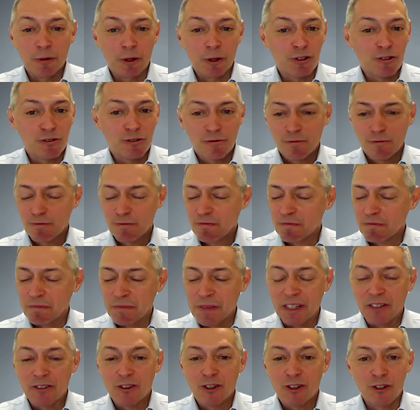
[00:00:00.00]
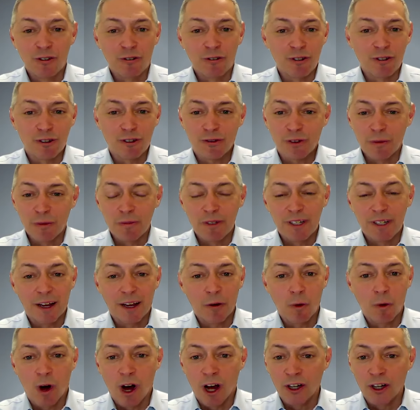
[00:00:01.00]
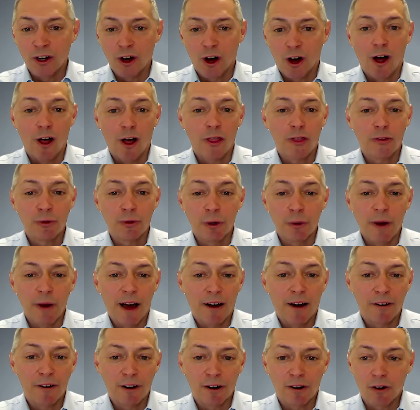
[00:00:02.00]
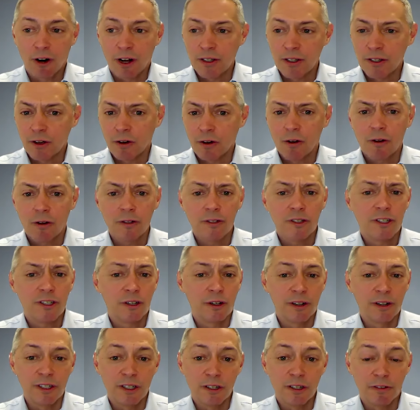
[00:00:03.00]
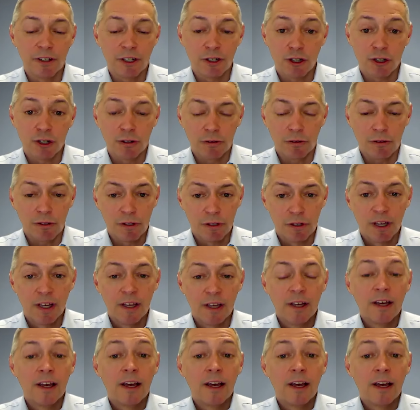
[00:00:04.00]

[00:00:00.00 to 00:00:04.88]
will meet students from day one all throughout across a whole series of issues.